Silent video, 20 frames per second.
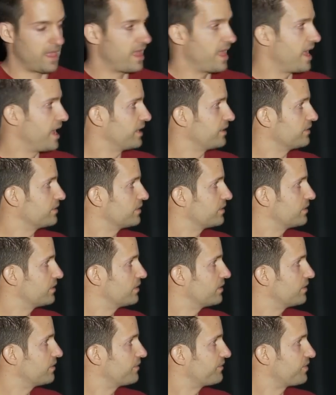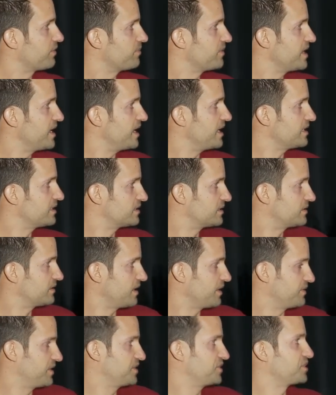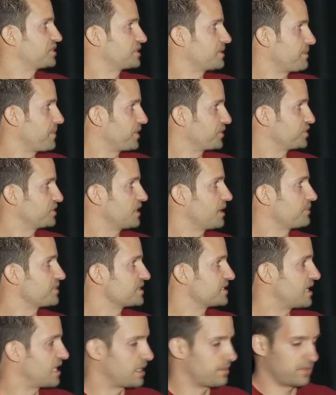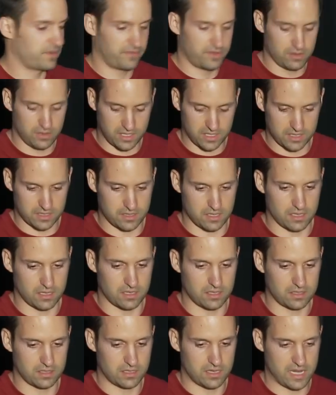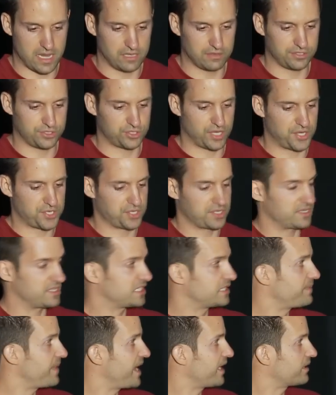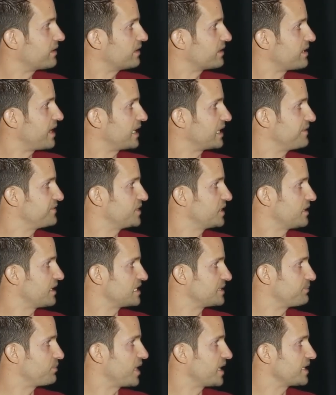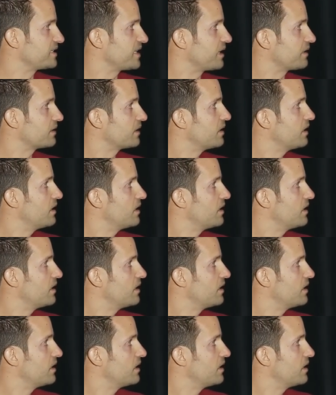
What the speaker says: And from these, it's just a bunch of numbers there, but if you look at the illustration, the spec, it kind of gives you a nice breakdown.